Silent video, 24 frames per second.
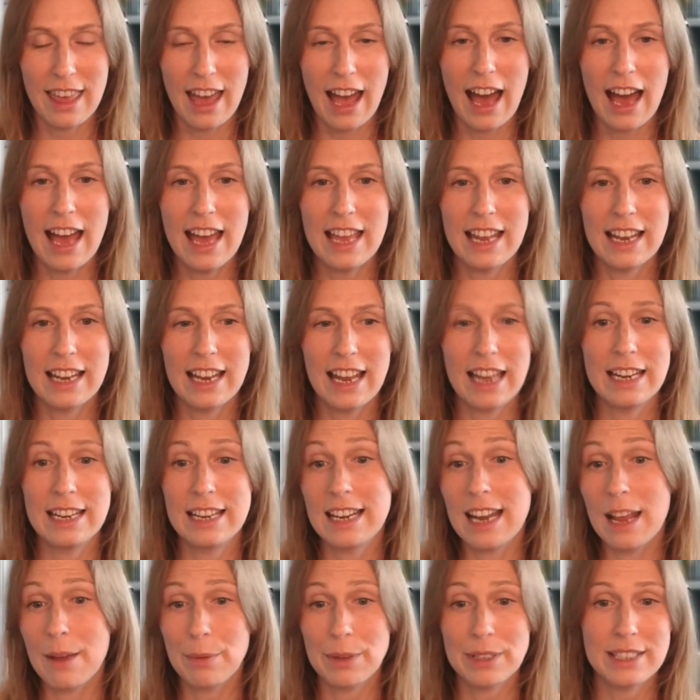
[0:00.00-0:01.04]
that, and
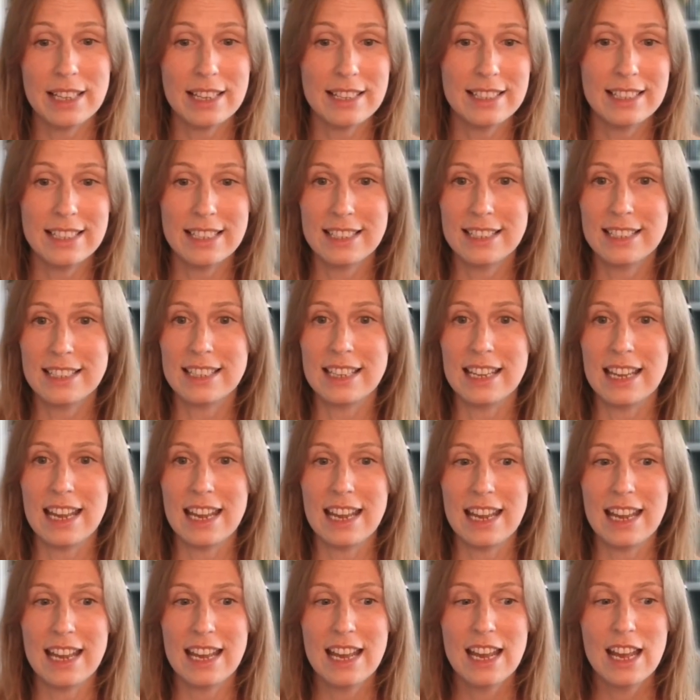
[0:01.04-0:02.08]
enables us to
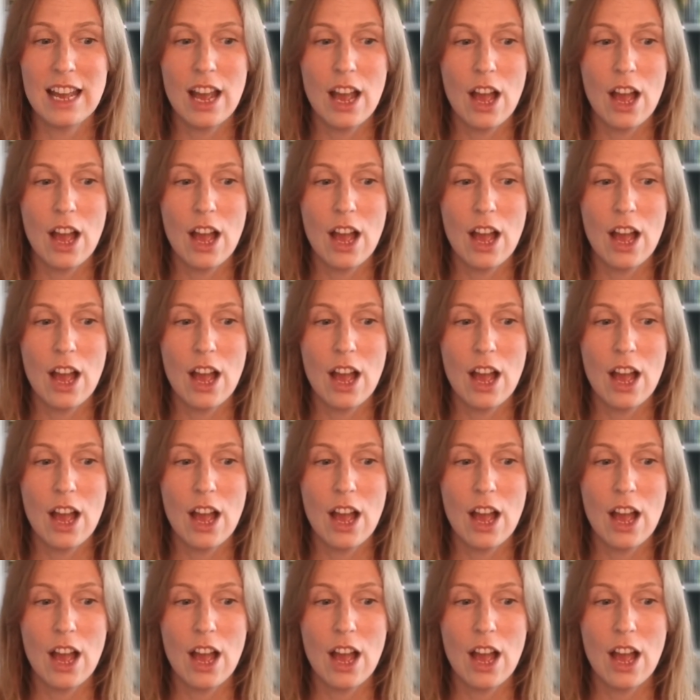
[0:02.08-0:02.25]
see